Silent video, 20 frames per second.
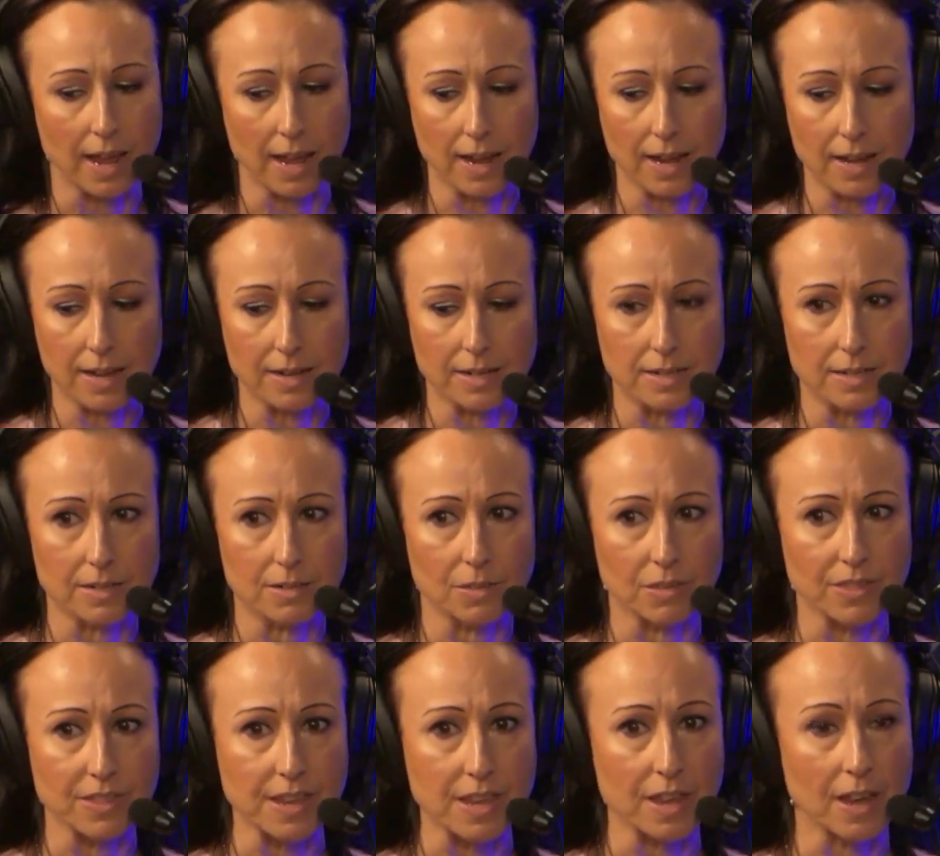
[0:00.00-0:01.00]
and
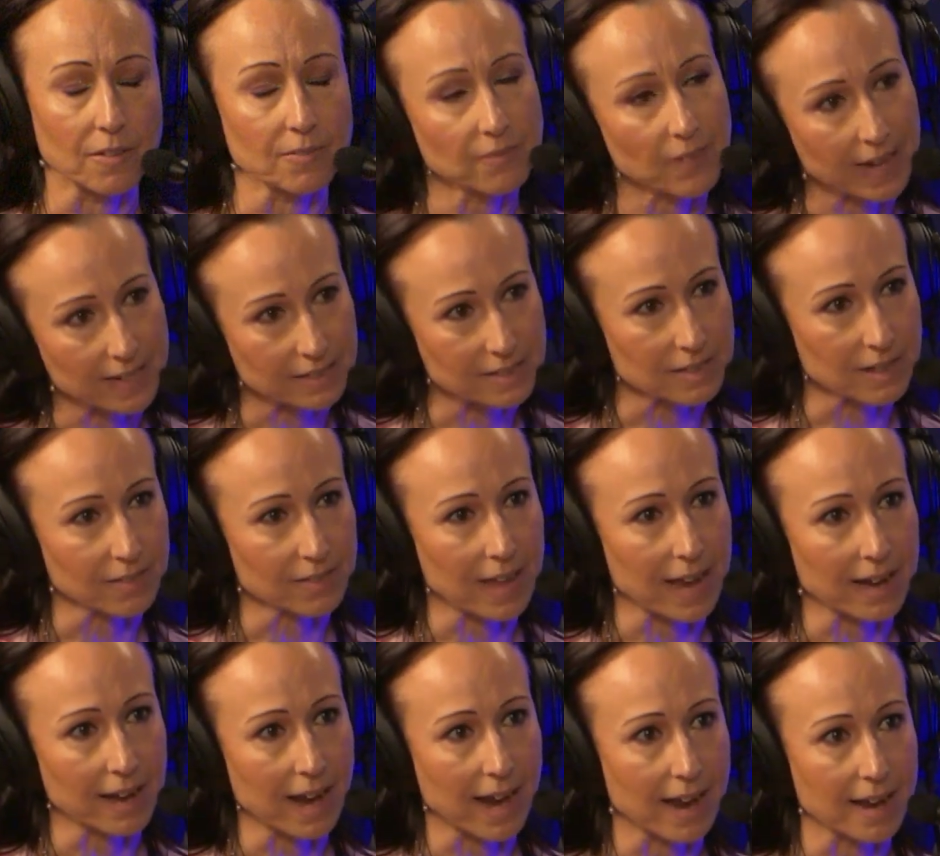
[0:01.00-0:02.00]
the effects
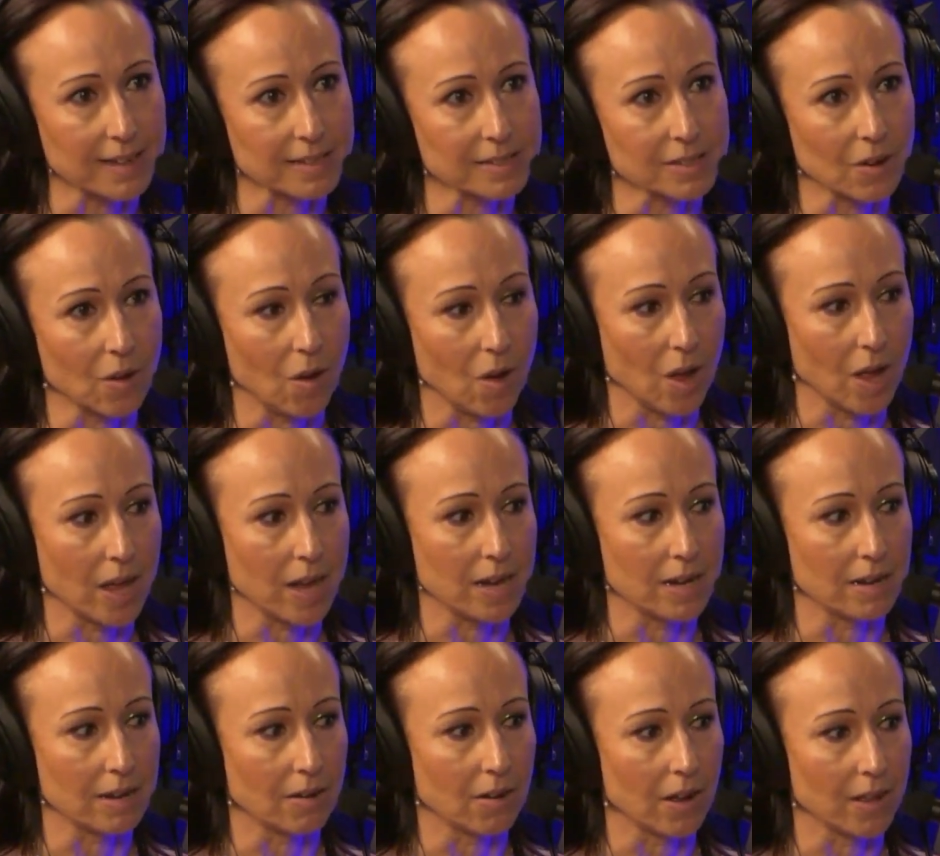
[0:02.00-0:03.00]
that has
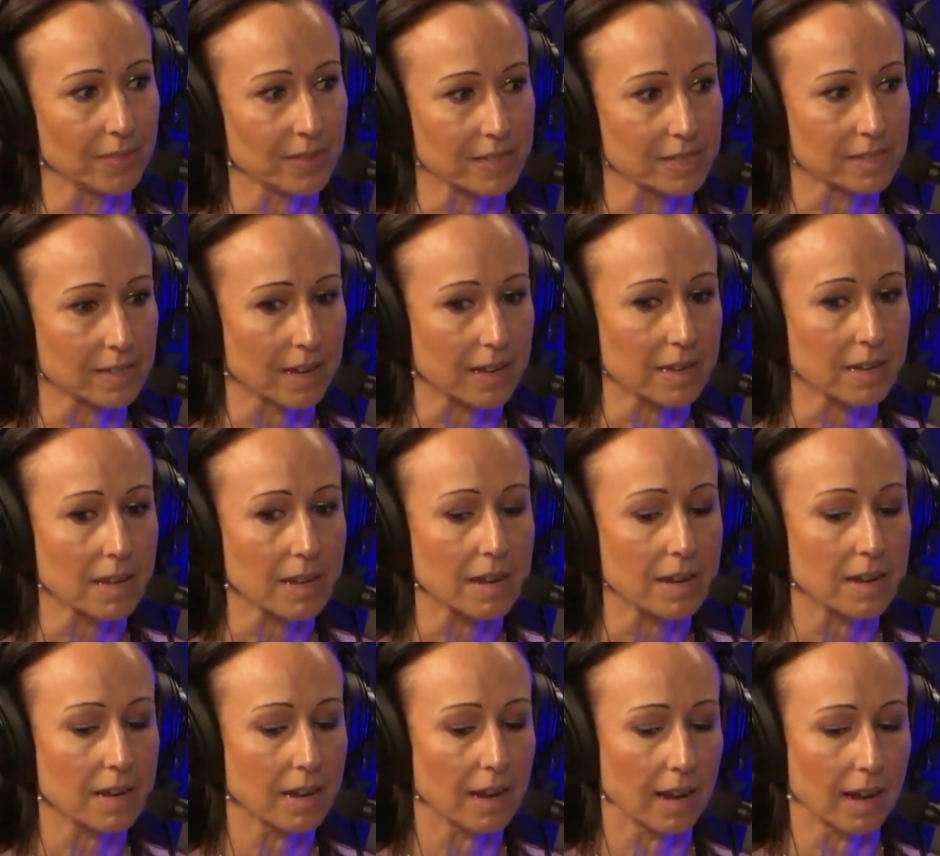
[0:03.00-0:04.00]
on the
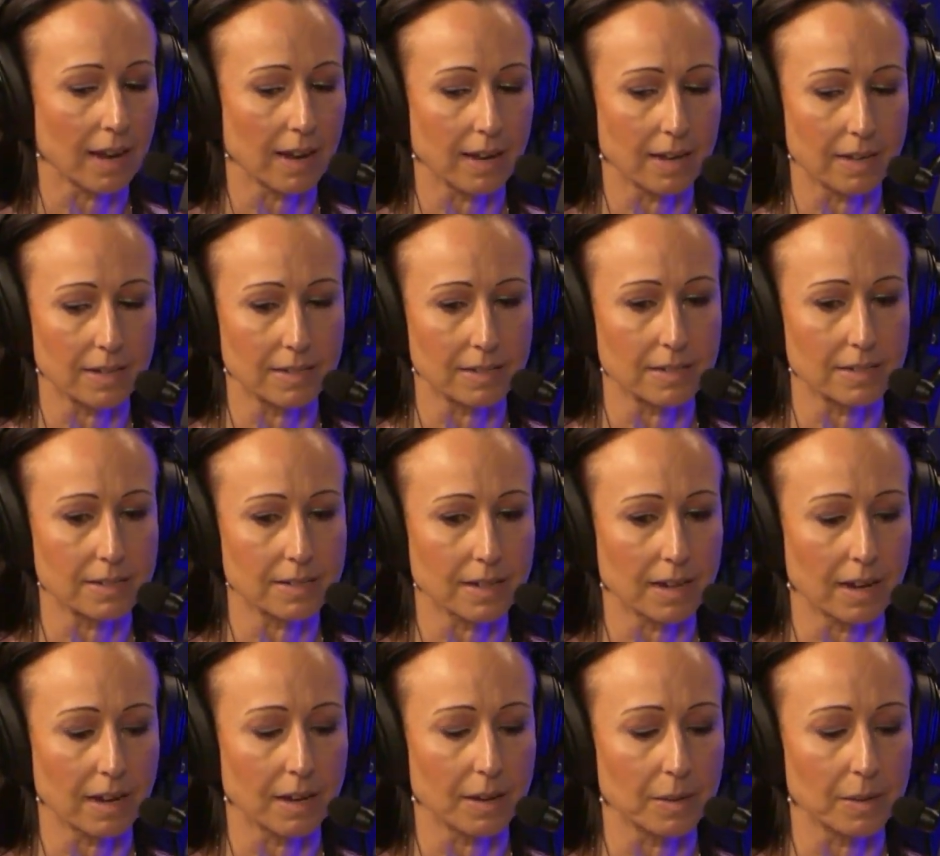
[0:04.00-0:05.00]
psyche. And